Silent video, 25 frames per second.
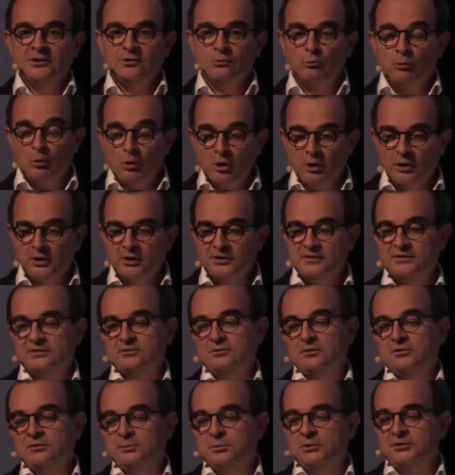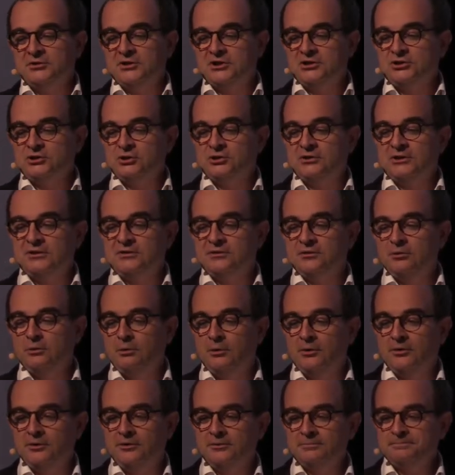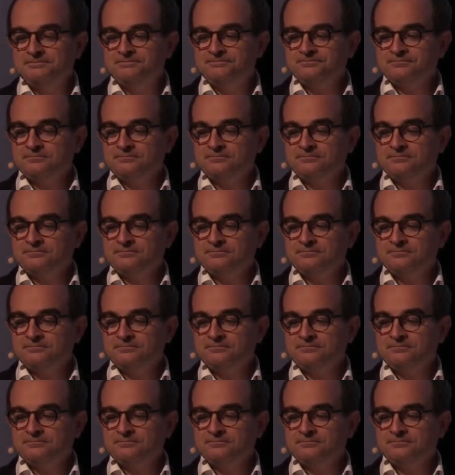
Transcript: works, transportation, and so on.